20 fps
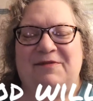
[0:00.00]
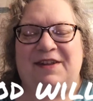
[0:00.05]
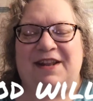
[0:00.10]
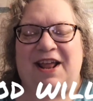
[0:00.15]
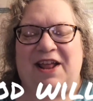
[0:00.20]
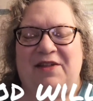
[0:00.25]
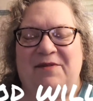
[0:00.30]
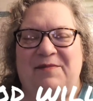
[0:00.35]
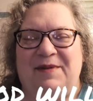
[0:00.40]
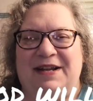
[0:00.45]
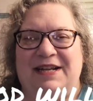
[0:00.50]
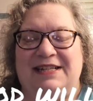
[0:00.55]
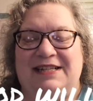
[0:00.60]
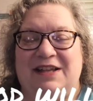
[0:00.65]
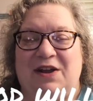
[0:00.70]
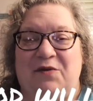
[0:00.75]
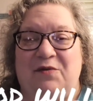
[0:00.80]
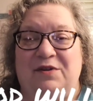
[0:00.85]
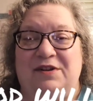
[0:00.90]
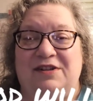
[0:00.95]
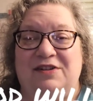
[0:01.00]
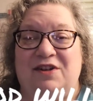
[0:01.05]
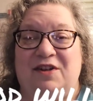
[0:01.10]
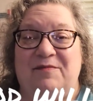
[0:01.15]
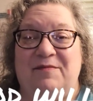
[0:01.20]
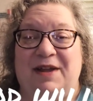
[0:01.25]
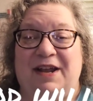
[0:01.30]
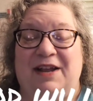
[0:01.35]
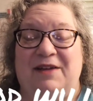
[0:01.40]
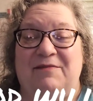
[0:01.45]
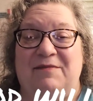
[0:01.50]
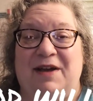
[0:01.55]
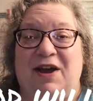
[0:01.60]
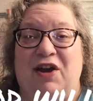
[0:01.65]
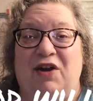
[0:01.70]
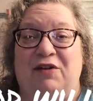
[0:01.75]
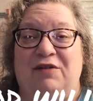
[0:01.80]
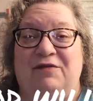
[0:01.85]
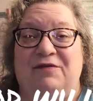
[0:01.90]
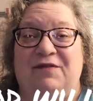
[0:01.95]
vanilla beans. I want to start making my
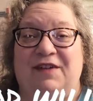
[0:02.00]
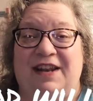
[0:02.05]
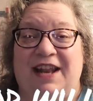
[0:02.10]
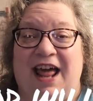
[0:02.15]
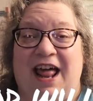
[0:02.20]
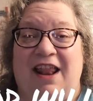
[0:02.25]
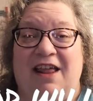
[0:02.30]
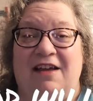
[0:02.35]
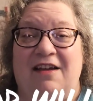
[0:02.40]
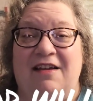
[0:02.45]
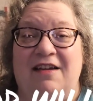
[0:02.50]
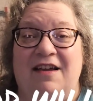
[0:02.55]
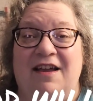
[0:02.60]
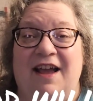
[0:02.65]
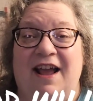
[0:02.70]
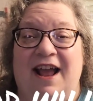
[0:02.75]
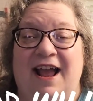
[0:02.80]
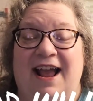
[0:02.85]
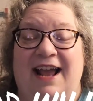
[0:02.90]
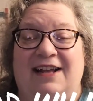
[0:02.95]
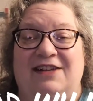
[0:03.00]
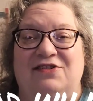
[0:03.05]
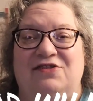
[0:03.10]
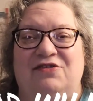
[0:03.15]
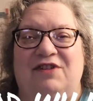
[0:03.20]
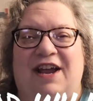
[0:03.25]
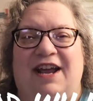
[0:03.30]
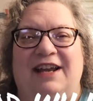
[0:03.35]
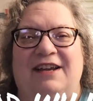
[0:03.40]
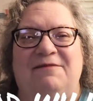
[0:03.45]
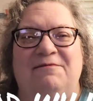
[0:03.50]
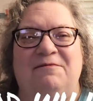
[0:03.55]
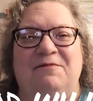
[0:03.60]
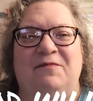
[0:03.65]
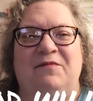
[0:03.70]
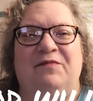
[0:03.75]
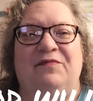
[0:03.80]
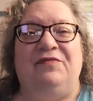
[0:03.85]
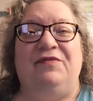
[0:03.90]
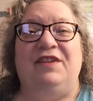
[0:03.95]
own vanilla extract.
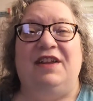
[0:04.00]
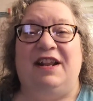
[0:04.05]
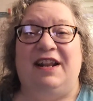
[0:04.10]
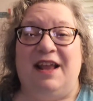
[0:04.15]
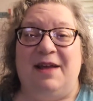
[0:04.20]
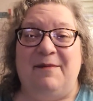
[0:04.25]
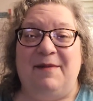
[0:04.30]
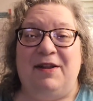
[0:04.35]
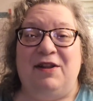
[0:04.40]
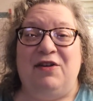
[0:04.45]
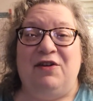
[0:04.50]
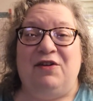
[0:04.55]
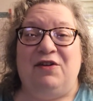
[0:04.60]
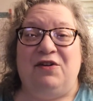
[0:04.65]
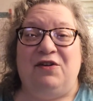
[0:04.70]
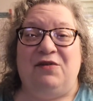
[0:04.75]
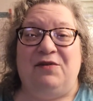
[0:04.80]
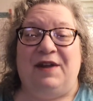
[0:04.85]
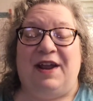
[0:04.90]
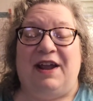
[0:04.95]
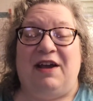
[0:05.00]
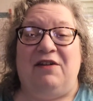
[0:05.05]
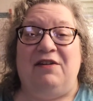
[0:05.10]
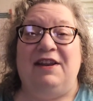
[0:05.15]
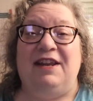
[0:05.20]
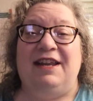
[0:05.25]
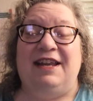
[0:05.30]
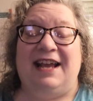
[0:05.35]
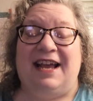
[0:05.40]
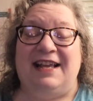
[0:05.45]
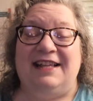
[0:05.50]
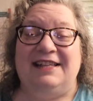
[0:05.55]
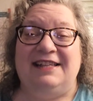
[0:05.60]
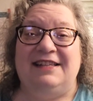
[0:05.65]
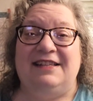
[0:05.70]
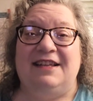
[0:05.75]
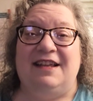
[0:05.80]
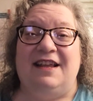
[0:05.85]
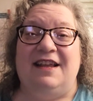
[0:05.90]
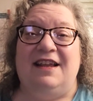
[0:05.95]
And I've been looking around, and
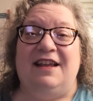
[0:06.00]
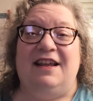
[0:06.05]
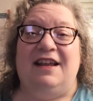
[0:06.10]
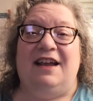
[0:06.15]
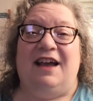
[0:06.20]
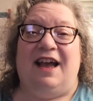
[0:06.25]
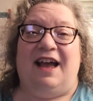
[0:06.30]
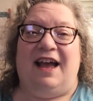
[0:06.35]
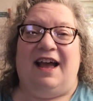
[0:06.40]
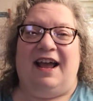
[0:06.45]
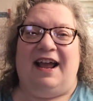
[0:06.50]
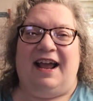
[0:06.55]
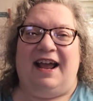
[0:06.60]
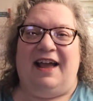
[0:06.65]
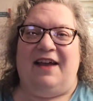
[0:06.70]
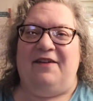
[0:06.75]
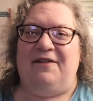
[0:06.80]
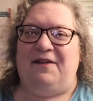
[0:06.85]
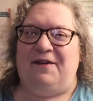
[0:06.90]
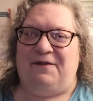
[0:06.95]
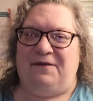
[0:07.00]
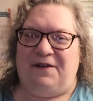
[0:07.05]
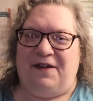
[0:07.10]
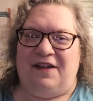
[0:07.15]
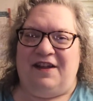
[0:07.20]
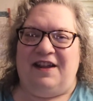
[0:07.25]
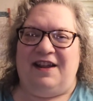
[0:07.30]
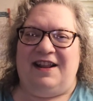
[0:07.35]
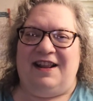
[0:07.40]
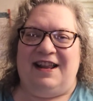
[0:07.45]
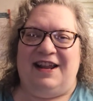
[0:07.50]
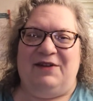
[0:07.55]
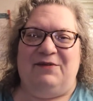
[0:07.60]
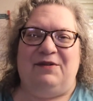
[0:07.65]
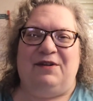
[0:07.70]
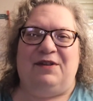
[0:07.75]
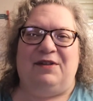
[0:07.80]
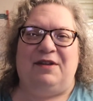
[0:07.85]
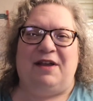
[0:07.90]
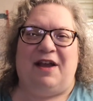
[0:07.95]
yes, I have affiliate link
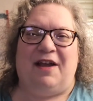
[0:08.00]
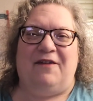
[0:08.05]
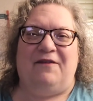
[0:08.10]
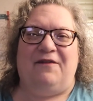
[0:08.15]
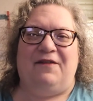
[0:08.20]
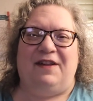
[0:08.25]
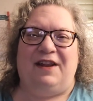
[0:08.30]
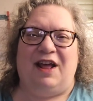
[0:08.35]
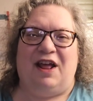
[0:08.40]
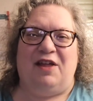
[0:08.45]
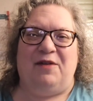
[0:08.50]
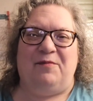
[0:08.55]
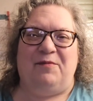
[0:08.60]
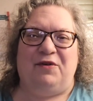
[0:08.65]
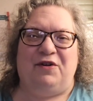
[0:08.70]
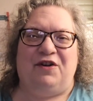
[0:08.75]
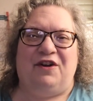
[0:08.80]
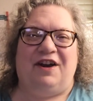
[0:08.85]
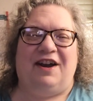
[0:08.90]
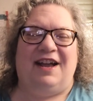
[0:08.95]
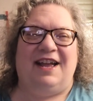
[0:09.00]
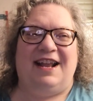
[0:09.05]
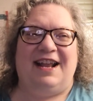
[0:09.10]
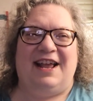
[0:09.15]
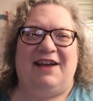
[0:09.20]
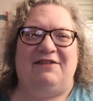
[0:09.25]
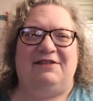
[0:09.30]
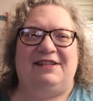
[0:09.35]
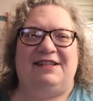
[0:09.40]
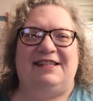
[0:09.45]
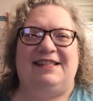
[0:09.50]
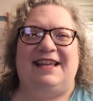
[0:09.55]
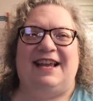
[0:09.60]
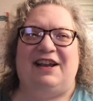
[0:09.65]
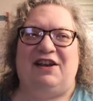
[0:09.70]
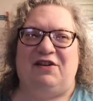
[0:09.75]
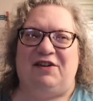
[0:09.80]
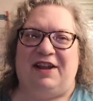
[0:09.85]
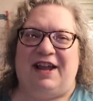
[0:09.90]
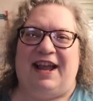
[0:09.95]
with uh, Vanilla Pura, and I was just
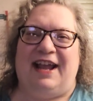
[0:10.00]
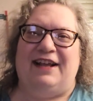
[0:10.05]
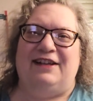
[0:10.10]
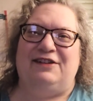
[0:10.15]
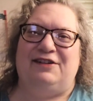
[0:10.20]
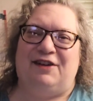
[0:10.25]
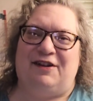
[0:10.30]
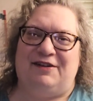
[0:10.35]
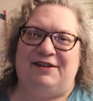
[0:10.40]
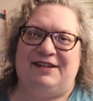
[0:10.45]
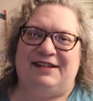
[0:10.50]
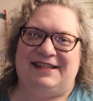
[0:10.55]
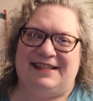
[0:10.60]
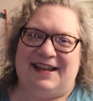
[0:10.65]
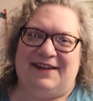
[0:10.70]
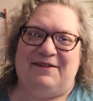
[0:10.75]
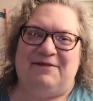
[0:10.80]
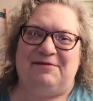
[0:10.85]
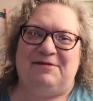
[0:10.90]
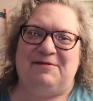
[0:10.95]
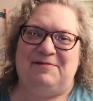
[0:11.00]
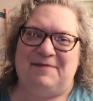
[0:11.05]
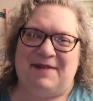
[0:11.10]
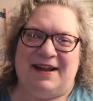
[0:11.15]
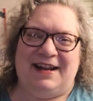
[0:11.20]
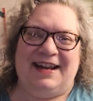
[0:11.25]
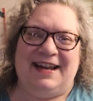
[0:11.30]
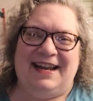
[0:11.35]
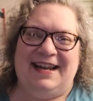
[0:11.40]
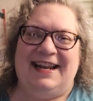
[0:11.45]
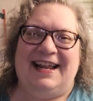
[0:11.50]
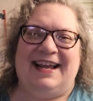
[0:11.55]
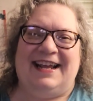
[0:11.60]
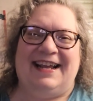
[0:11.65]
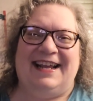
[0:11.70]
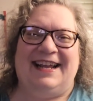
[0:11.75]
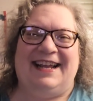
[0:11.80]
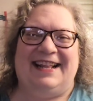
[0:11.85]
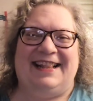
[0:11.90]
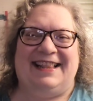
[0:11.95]
like, okay, so I save up some money and I
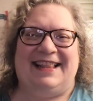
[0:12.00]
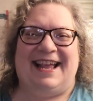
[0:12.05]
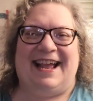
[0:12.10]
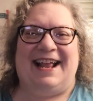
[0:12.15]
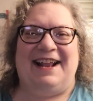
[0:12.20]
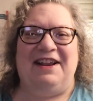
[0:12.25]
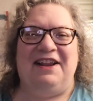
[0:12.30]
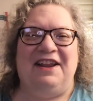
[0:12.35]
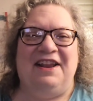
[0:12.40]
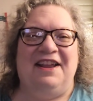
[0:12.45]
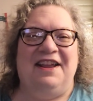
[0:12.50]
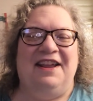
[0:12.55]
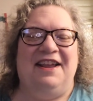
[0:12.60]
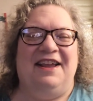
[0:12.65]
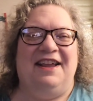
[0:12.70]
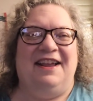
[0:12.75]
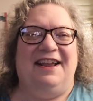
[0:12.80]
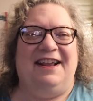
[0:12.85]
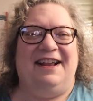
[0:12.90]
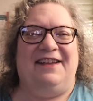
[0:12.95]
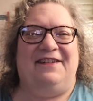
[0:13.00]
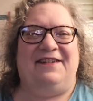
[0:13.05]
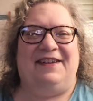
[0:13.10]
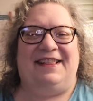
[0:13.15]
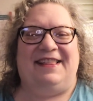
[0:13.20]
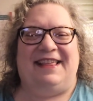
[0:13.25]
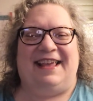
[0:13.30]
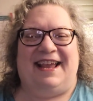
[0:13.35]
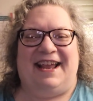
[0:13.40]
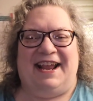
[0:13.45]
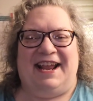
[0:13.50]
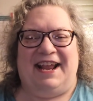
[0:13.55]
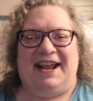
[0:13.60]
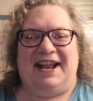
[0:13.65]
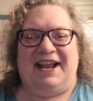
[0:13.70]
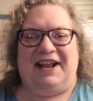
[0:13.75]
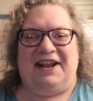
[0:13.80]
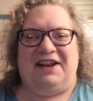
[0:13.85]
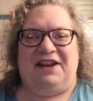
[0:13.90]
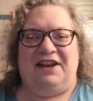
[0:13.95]
can get that and everything.
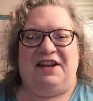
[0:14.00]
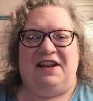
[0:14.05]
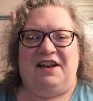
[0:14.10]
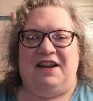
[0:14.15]
And